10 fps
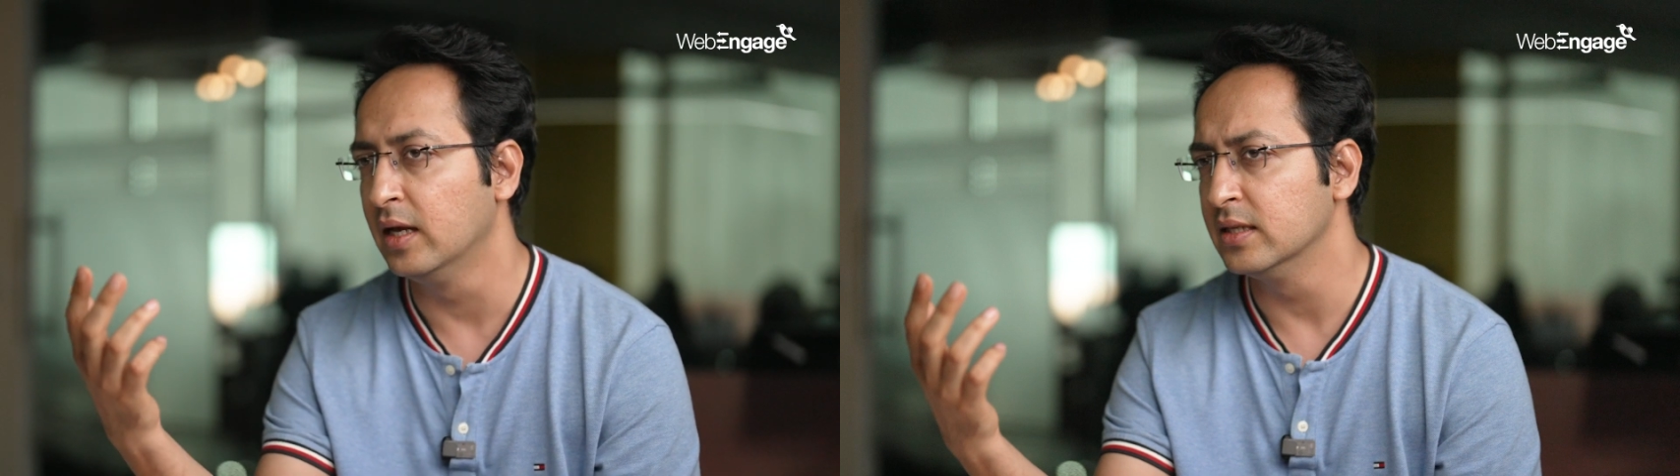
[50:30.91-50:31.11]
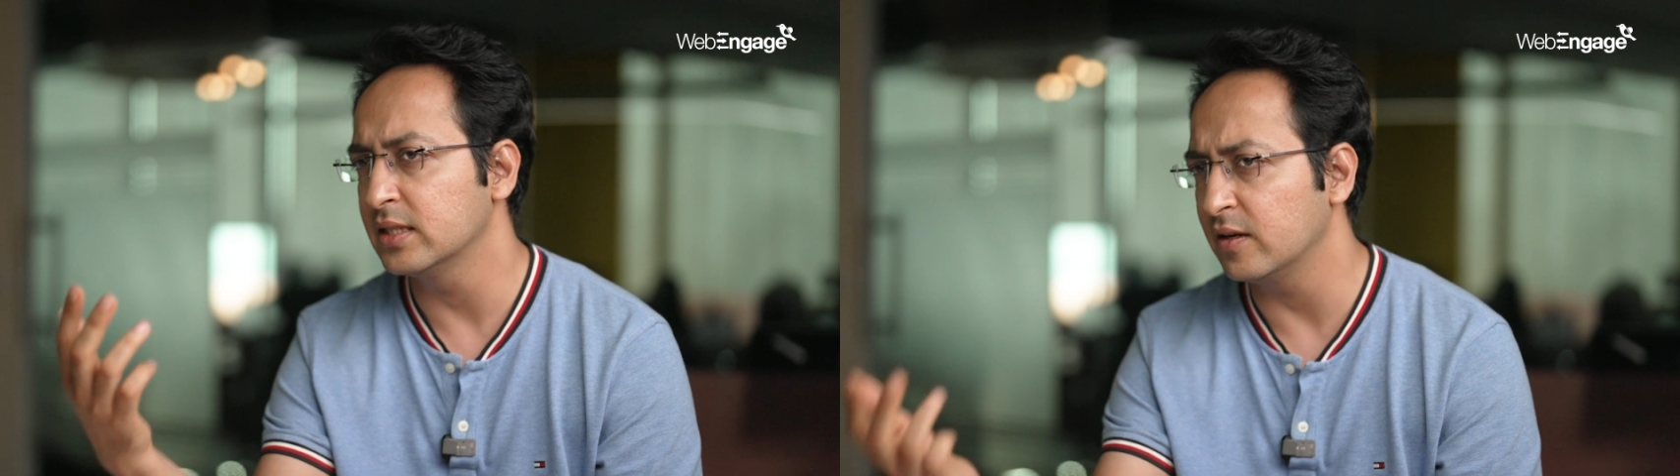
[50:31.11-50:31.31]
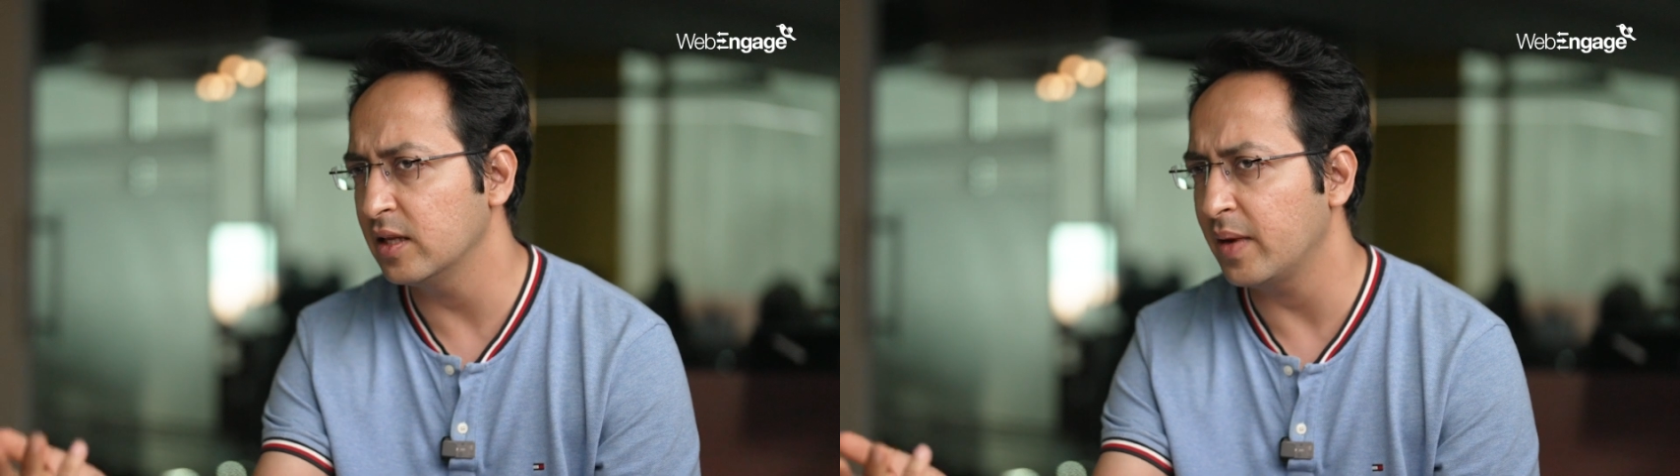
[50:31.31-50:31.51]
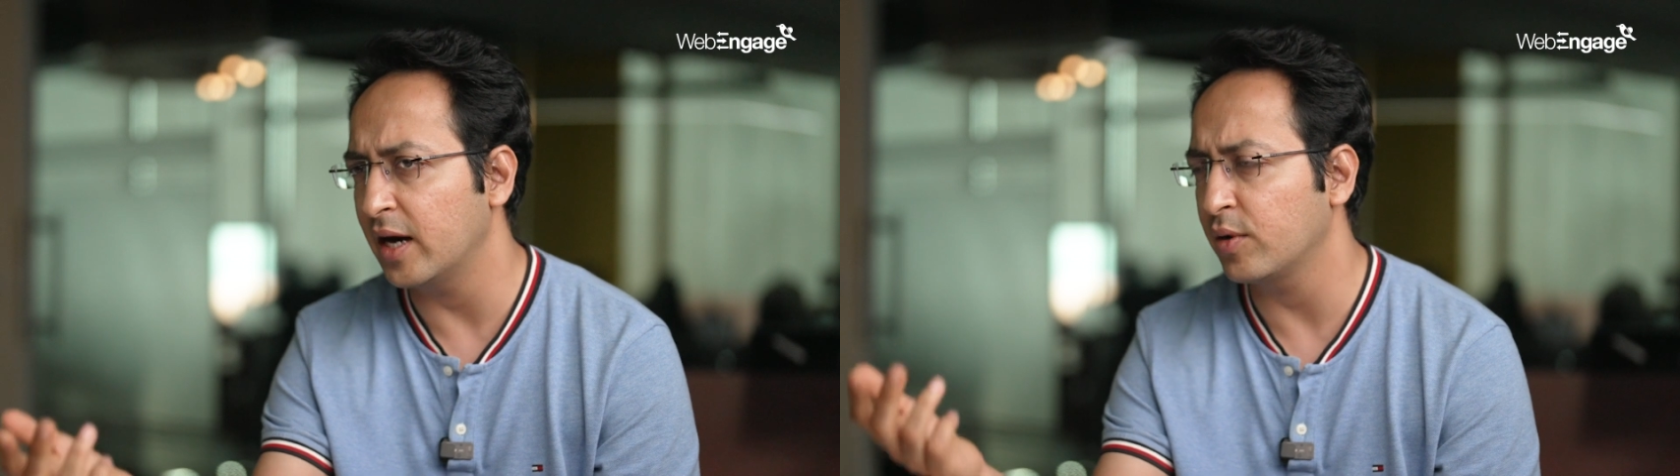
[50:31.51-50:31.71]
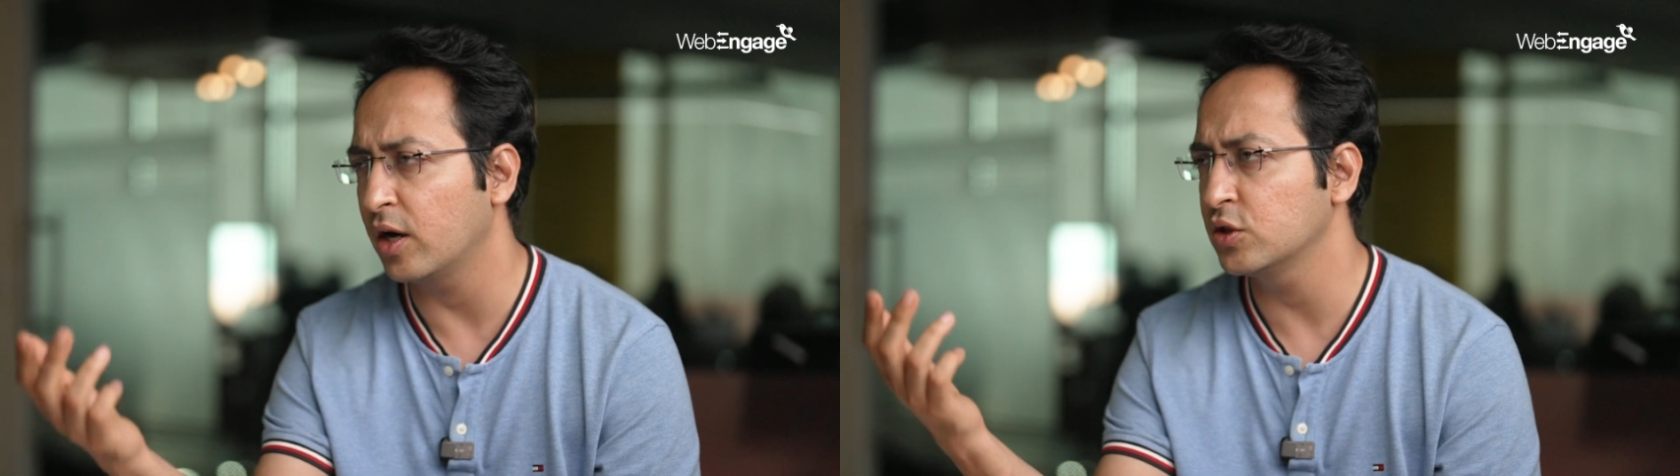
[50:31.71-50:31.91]
some of them
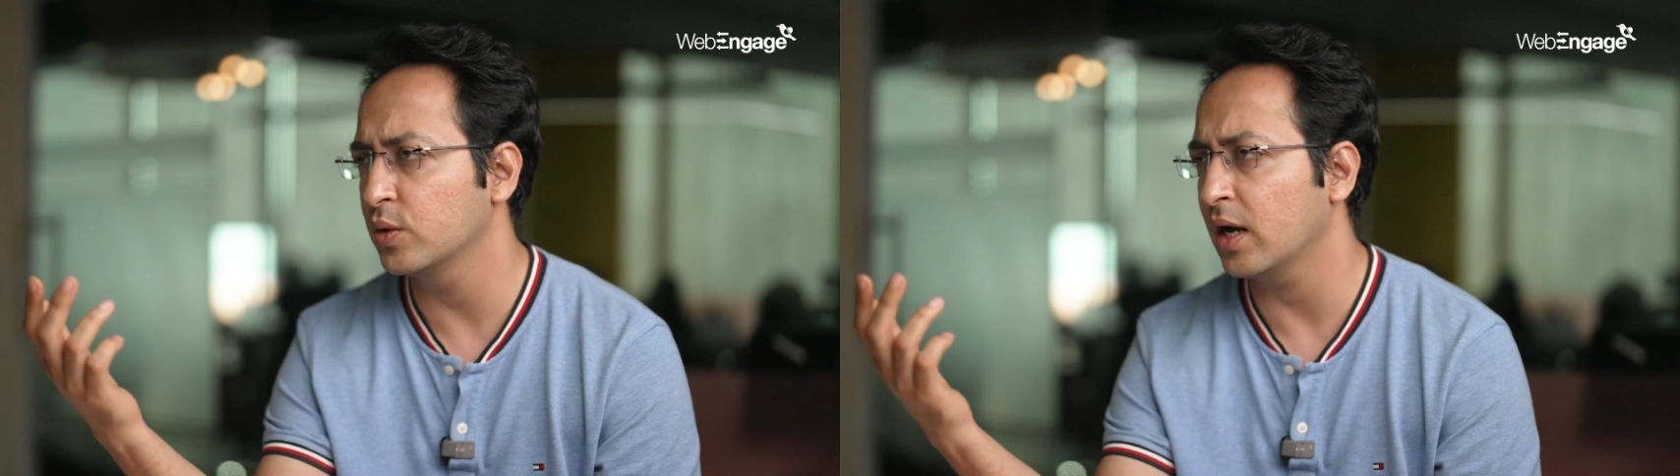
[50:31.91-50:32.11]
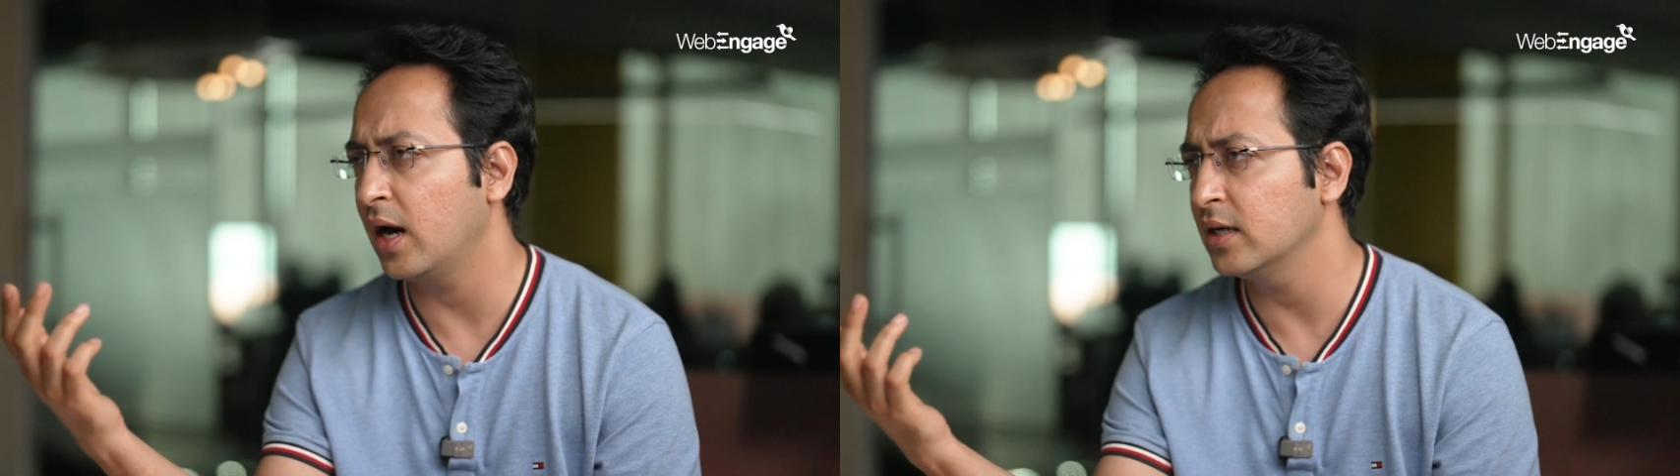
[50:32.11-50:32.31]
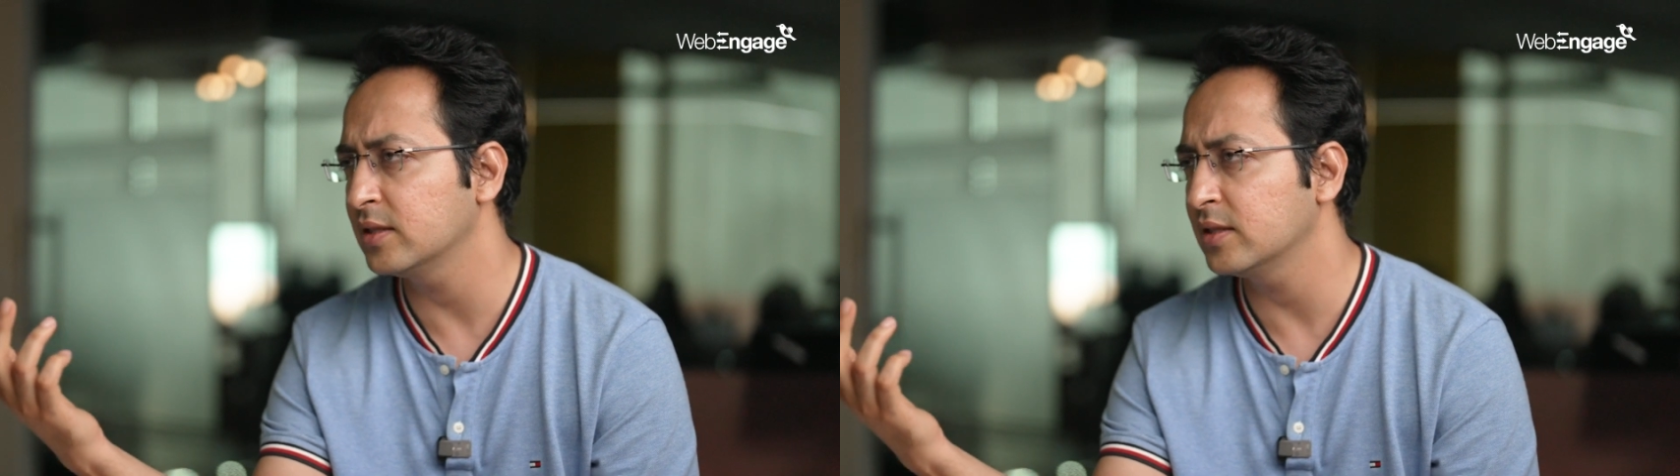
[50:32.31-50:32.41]
add cards to the cart,